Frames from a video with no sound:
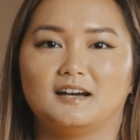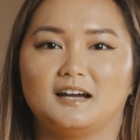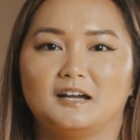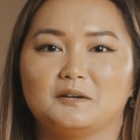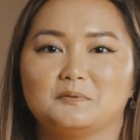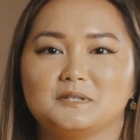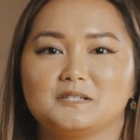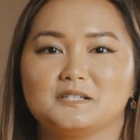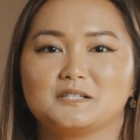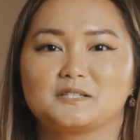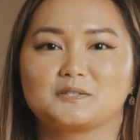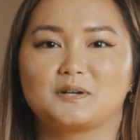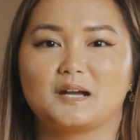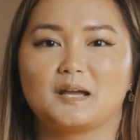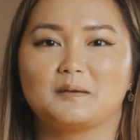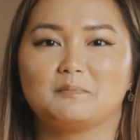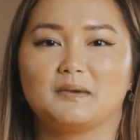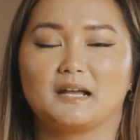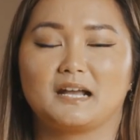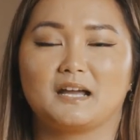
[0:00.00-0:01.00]
I would
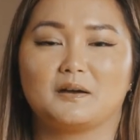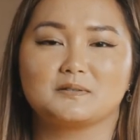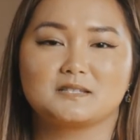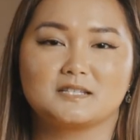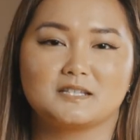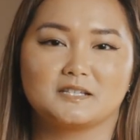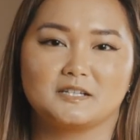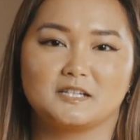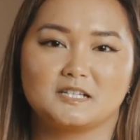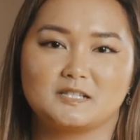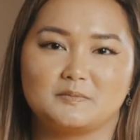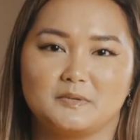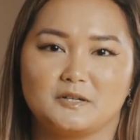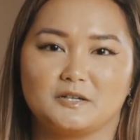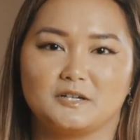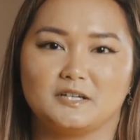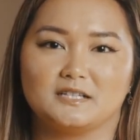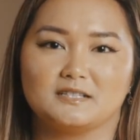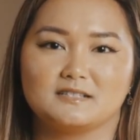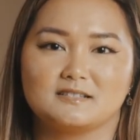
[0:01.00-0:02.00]
describe my counseling
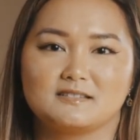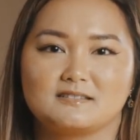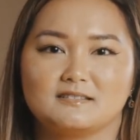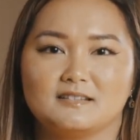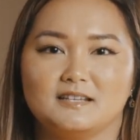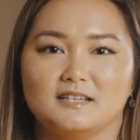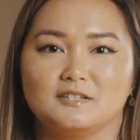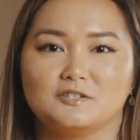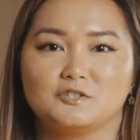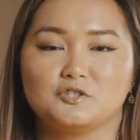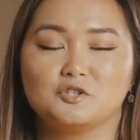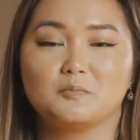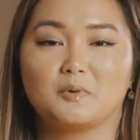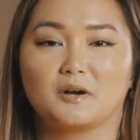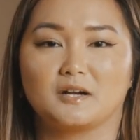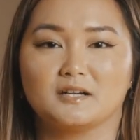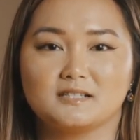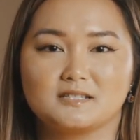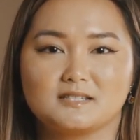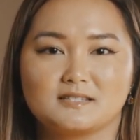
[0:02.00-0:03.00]
experience in two
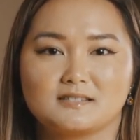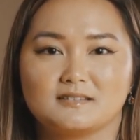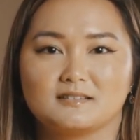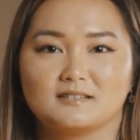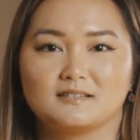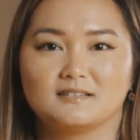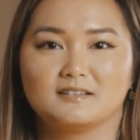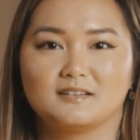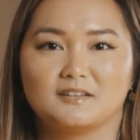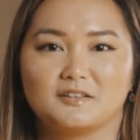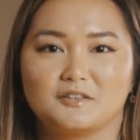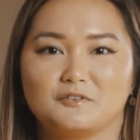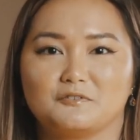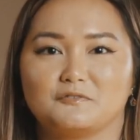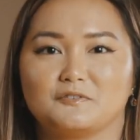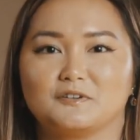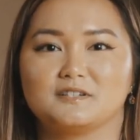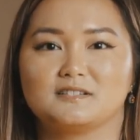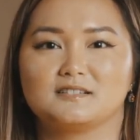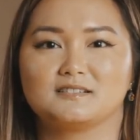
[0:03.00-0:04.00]
parts. The
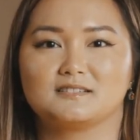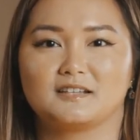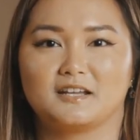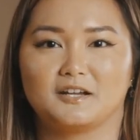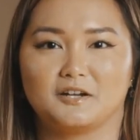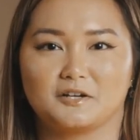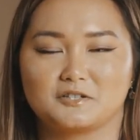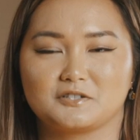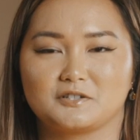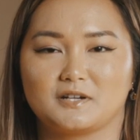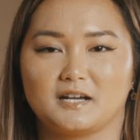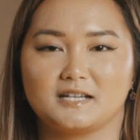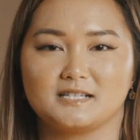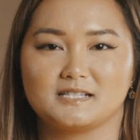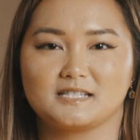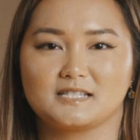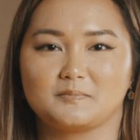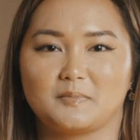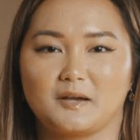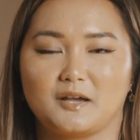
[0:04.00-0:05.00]
first
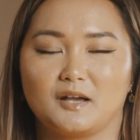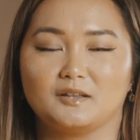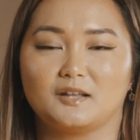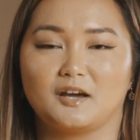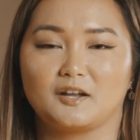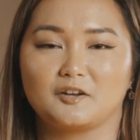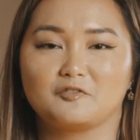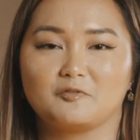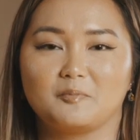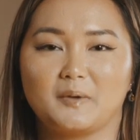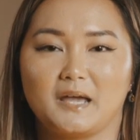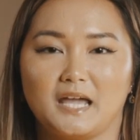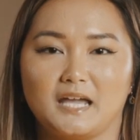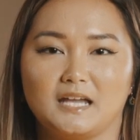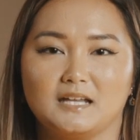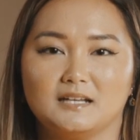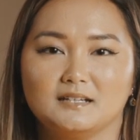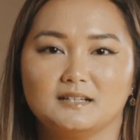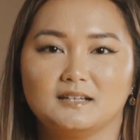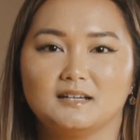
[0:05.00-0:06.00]
characterized by a lot of
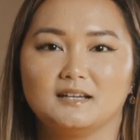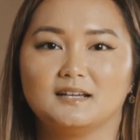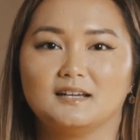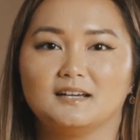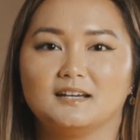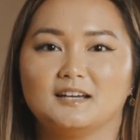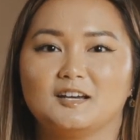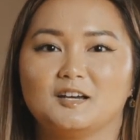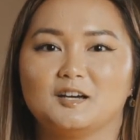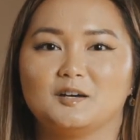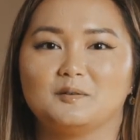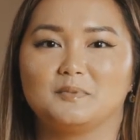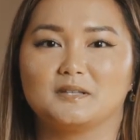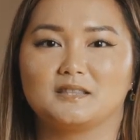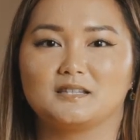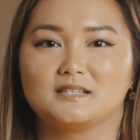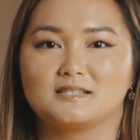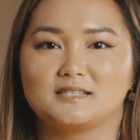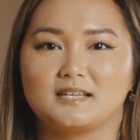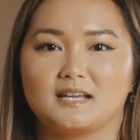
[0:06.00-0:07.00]
pain,
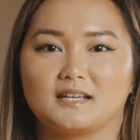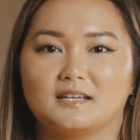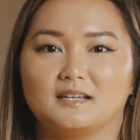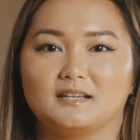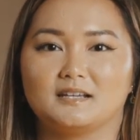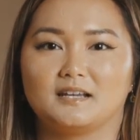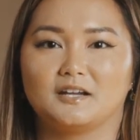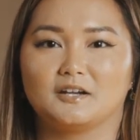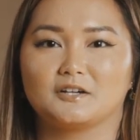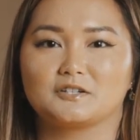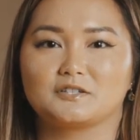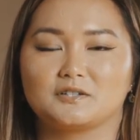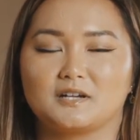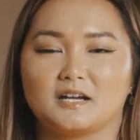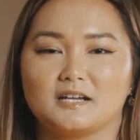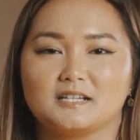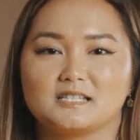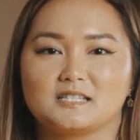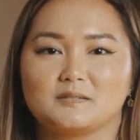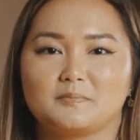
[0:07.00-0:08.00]
but the second
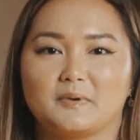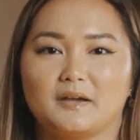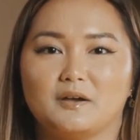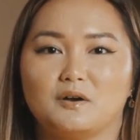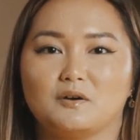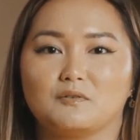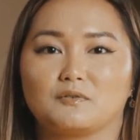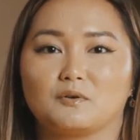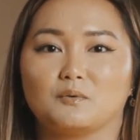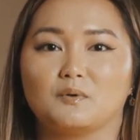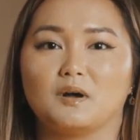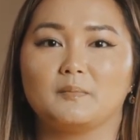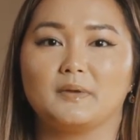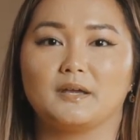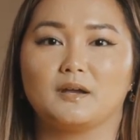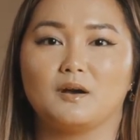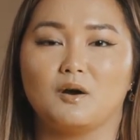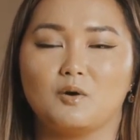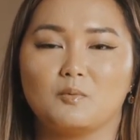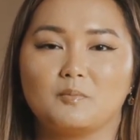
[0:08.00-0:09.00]
characterized by
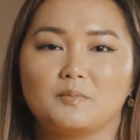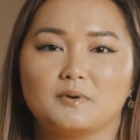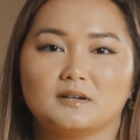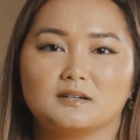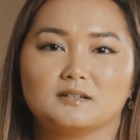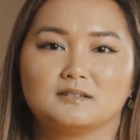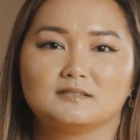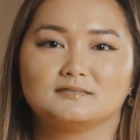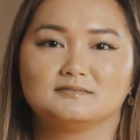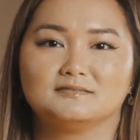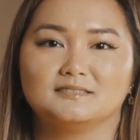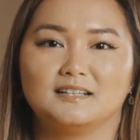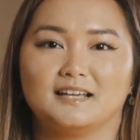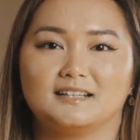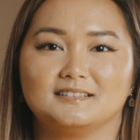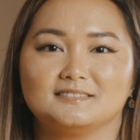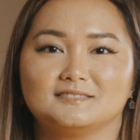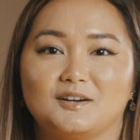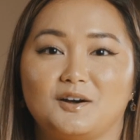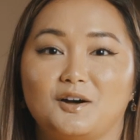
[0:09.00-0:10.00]
overwhelming hope.
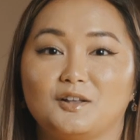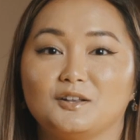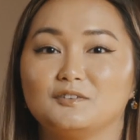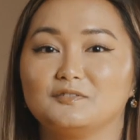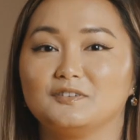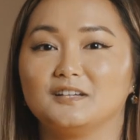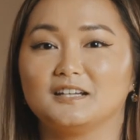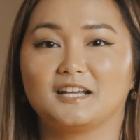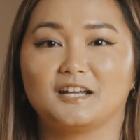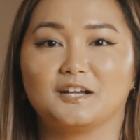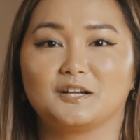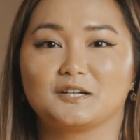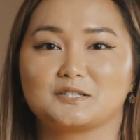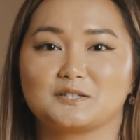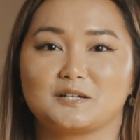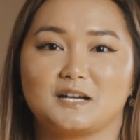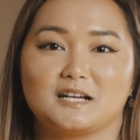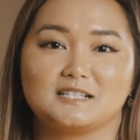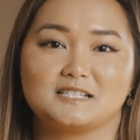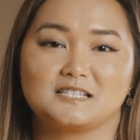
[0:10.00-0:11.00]
And all of it
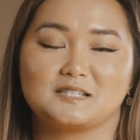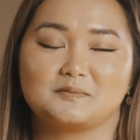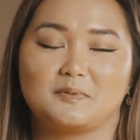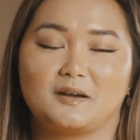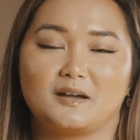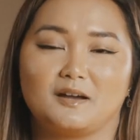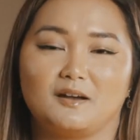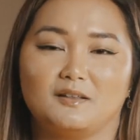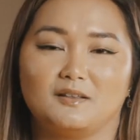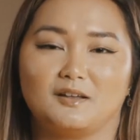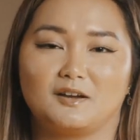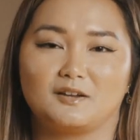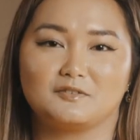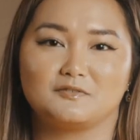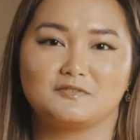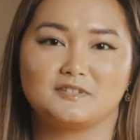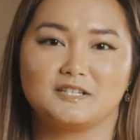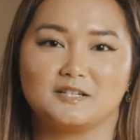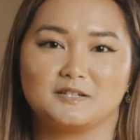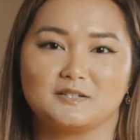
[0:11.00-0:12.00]
characterized by a lot
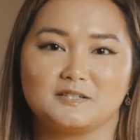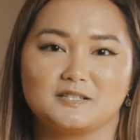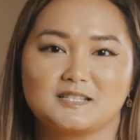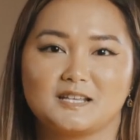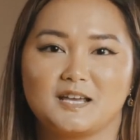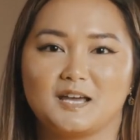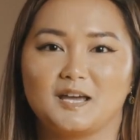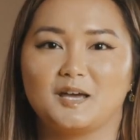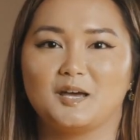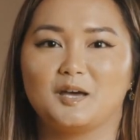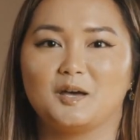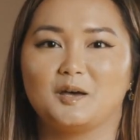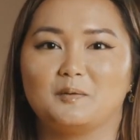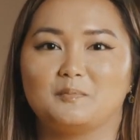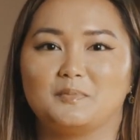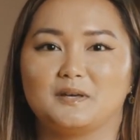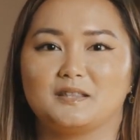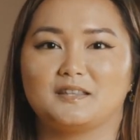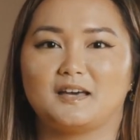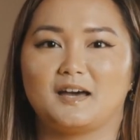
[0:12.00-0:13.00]
of tears.
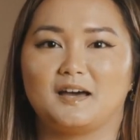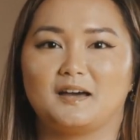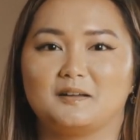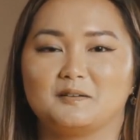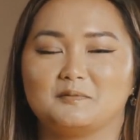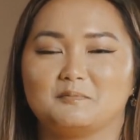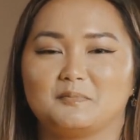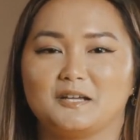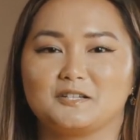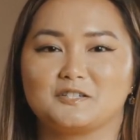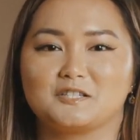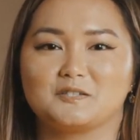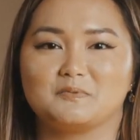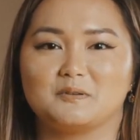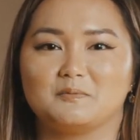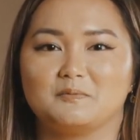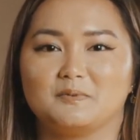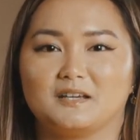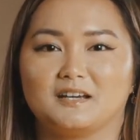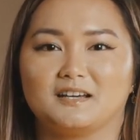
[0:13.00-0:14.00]
But that might just
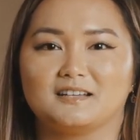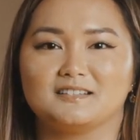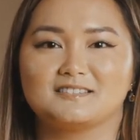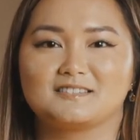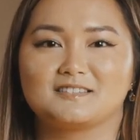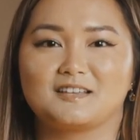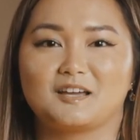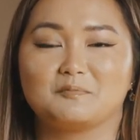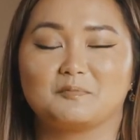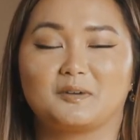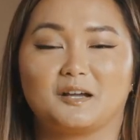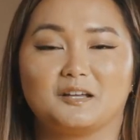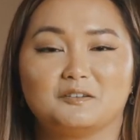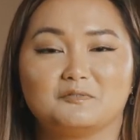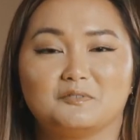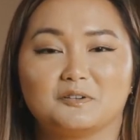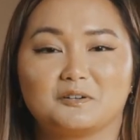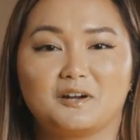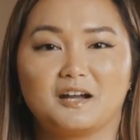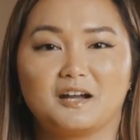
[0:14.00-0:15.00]
be because I'm kind of a